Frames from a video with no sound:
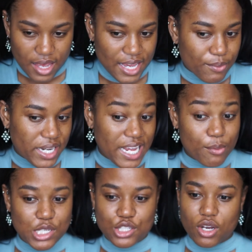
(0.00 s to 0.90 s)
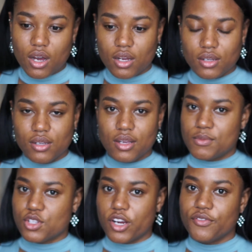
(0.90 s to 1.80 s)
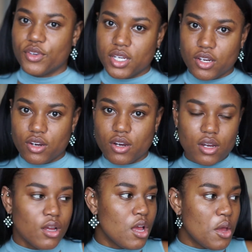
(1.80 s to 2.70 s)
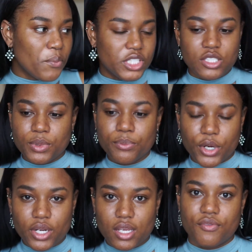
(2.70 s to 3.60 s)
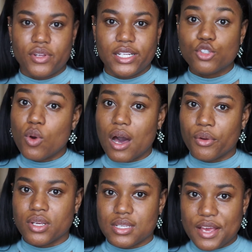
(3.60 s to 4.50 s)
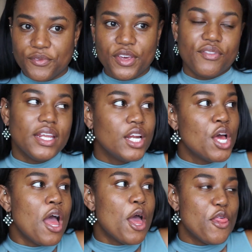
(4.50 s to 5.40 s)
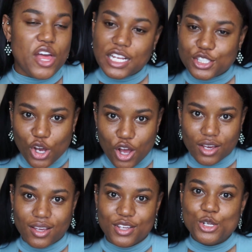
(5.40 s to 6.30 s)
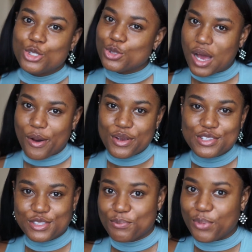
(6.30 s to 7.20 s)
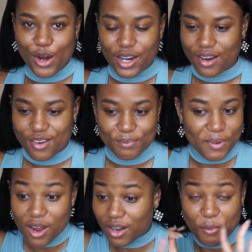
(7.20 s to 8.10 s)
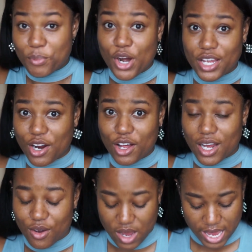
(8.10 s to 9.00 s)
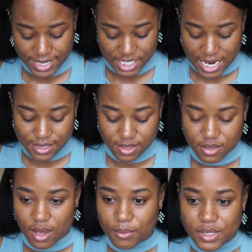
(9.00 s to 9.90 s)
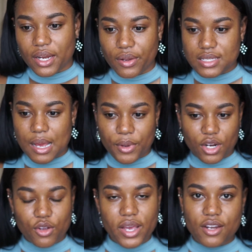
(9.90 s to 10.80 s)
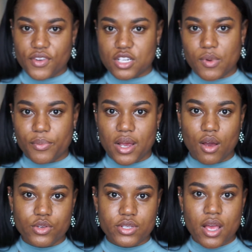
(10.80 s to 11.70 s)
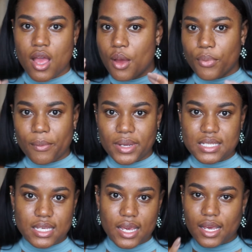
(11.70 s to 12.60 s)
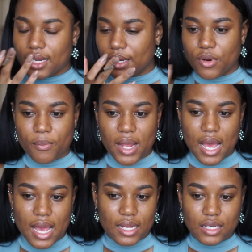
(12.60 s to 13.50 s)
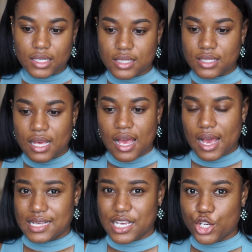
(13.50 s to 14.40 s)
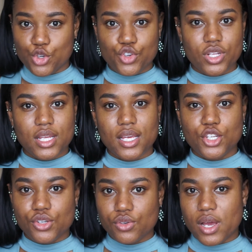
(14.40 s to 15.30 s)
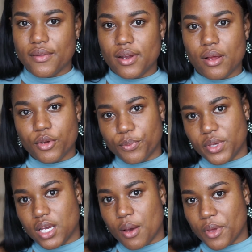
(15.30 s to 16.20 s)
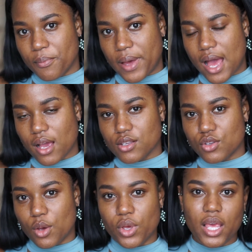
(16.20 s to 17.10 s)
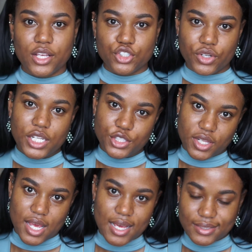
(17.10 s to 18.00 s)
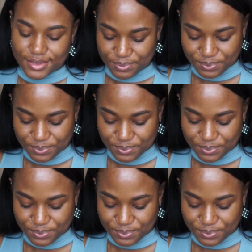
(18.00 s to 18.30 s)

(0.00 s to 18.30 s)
And my neighbor's dog, I'm sorry if you can hear her, but she's been barking for like 2 hours. I've given that dog 2 hours to bark it all out and she hasn't stopped. But anyways, I'm gonna go ahead and finish my brows, prep my skin and prep my eyelids as I usually do, and then I'll be coming back so that we can get straight into the eyes.